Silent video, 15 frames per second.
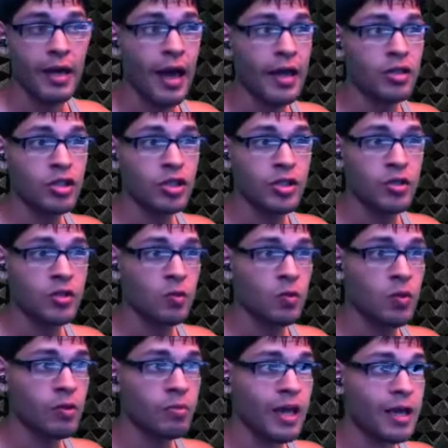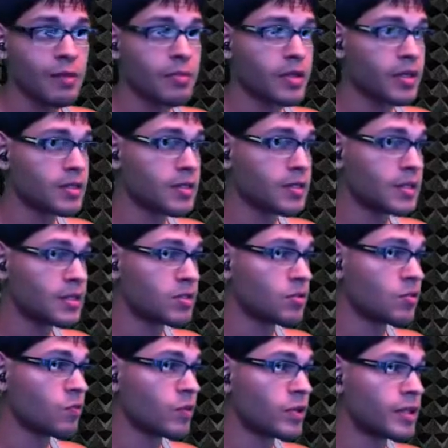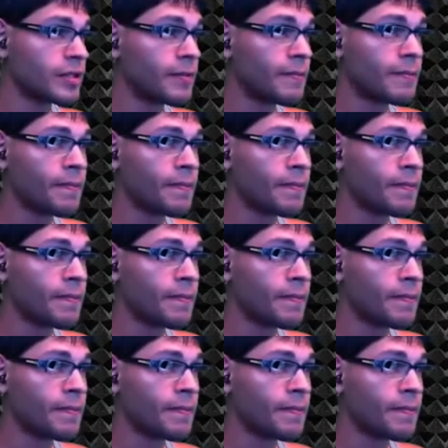I usually use WordPad because it's easier to read.